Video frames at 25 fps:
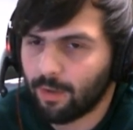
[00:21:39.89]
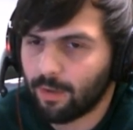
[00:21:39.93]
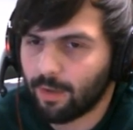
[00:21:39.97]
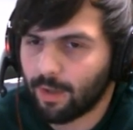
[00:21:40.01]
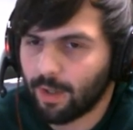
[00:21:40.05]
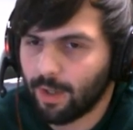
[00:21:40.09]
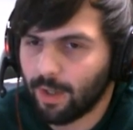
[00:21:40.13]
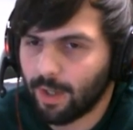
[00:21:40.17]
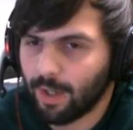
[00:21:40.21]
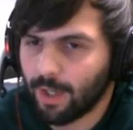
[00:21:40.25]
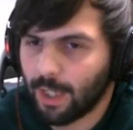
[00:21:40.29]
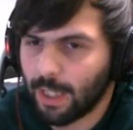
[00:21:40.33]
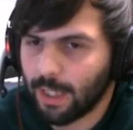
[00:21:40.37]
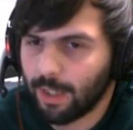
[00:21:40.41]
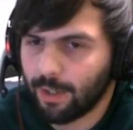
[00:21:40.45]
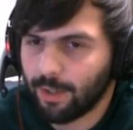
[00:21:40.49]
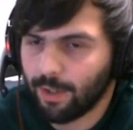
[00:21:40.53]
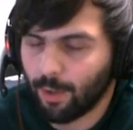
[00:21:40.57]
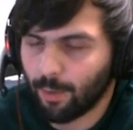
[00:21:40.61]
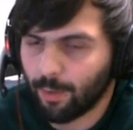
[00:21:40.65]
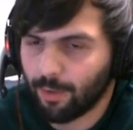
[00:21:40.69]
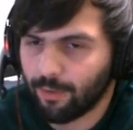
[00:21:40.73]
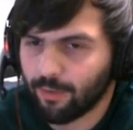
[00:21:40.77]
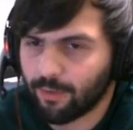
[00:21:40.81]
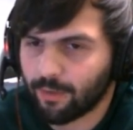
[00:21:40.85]

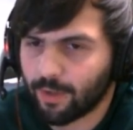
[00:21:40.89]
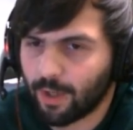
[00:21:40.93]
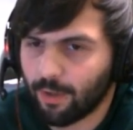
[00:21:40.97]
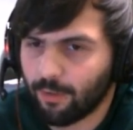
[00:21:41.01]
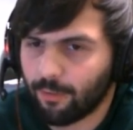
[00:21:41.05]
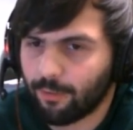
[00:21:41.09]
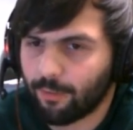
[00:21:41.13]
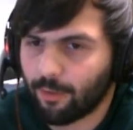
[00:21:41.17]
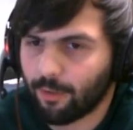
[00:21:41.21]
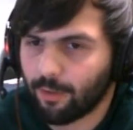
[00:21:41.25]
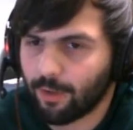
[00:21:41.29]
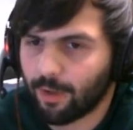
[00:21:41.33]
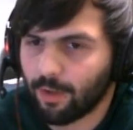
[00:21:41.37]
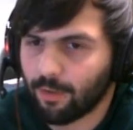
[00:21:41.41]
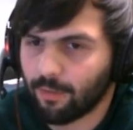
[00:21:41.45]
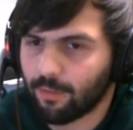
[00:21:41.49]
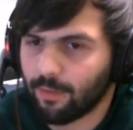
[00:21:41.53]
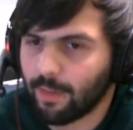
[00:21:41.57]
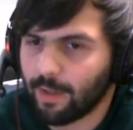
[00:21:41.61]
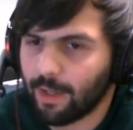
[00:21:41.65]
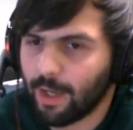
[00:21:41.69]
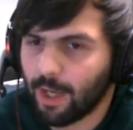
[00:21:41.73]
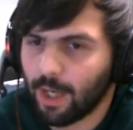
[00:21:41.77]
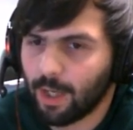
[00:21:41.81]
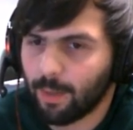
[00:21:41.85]
I just kind of started getting into
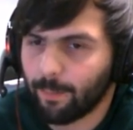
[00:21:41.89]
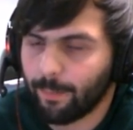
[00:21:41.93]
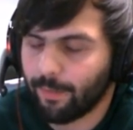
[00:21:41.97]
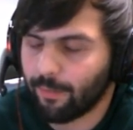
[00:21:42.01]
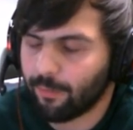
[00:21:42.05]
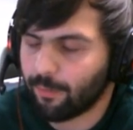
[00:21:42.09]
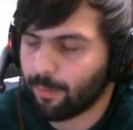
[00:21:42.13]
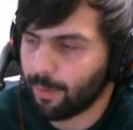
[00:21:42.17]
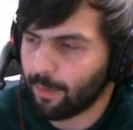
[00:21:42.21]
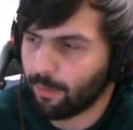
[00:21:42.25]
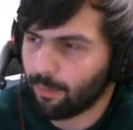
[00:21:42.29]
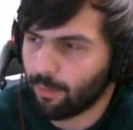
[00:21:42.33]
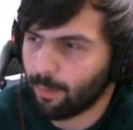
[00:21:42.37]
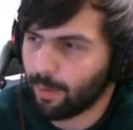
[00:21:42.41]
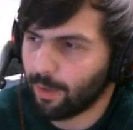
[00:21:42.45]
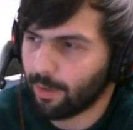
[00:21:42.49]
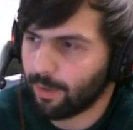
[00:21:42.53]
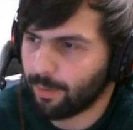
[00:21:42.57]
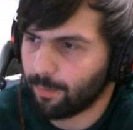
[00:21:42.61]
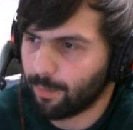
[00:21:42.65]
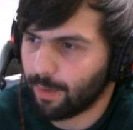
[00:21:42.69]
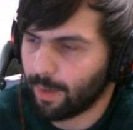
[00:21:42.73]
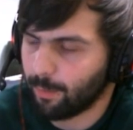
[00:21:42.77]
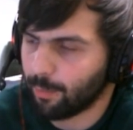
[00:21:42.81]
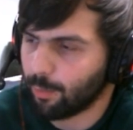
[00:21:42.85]
the game, and Spirit
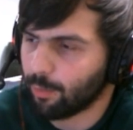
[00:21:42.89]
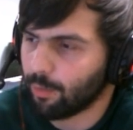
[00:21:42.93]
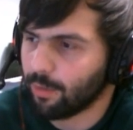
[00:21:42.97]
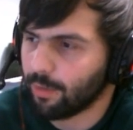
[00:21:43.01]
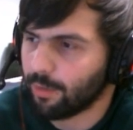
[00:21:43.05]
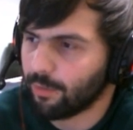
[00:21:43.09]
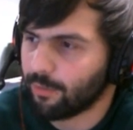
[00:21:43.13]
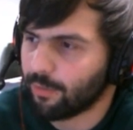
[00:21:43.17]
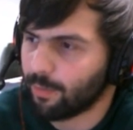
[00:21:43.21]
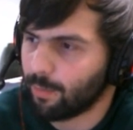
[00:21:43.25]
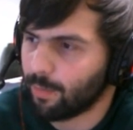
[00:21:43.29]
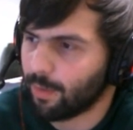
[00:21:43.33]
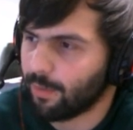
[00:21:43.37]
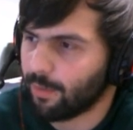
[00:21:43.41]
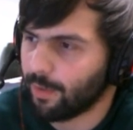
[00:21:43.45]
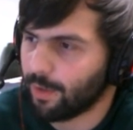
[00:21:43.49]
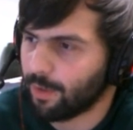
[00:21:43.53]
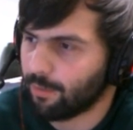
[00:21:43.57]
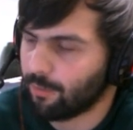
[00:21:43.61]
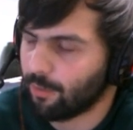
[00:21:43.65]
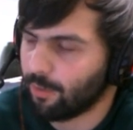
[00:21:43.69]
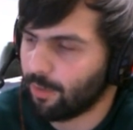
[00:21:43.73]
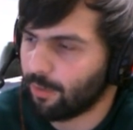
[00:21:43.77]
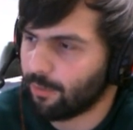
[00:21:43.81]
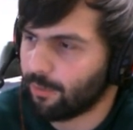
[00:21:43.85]
Rebellion probably released a month
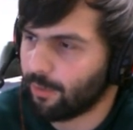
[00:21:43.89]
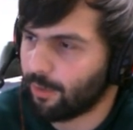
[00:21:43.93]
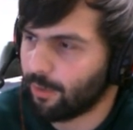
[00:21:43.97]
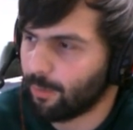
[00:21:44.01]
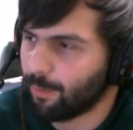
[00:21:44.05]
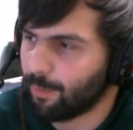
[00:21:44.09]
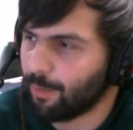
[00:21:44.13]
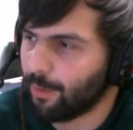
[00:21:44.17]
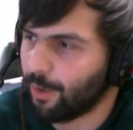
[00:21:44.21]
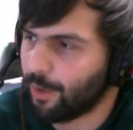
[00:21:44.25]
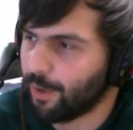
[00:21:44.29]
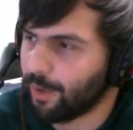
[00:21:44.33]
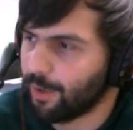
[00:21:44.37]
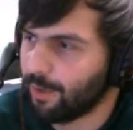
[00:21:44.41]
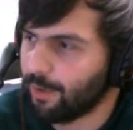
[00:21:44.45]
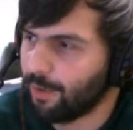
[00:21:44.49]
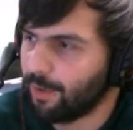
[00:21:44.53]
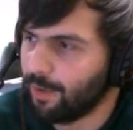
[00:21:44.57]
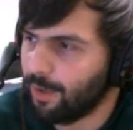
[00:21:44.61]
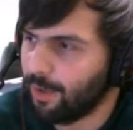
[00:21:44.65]
after I started playing.